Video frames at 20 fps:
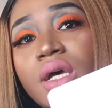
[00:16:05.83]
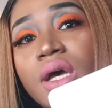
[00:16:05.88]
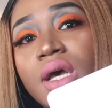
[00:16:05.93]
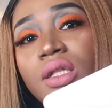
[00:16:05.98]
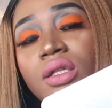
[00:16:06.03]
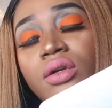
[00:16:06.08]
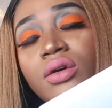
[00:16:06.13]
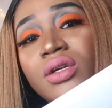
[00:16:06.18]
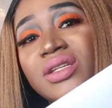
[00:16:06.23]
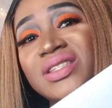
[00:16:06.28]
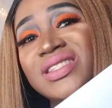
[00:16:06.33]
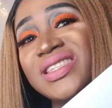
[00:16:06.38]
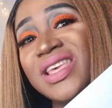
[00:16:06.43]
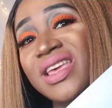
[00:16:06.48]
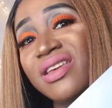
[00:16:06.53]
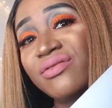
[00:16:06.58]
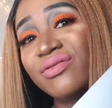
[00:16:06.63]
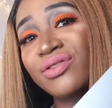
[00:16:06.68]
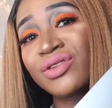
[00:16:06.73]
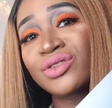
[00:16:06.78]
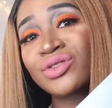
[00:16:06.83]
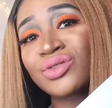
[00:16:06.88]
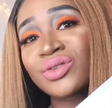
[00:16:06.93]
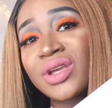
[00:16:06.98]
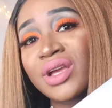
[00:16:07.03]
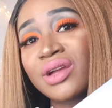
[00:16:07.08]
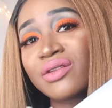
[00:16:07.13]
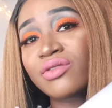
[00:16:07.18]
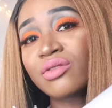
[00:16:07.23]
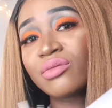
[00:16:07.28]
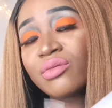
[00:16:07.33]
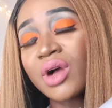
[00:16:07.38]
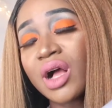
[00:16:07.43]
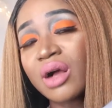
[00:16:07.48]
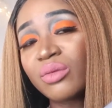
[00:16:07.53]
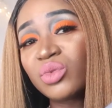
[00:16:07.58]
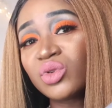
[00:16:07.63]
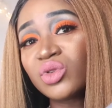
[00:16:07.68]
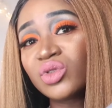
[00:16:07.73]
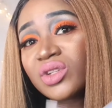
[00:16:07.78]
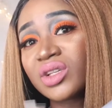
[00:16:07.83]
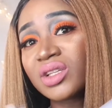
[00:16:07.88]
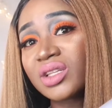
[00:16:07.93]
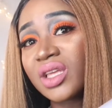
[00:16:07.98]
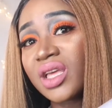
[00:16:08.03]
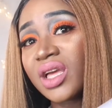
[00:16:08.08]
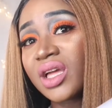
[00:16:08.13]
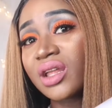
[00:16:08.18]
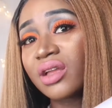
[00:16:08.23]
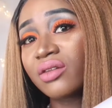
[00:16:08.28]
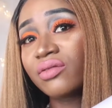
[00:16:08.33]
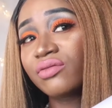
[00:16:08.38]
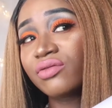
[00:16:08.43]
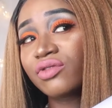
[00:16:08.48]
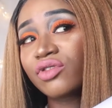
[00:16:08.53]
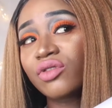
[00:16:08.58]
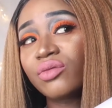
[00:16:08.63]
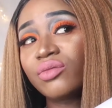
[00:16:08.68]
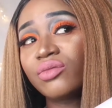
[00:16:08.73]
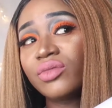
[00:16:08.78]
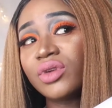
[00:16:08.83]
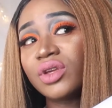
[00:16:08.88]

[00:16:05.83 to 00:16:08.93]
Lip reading: I thought it's safer to get it from Apple than get it from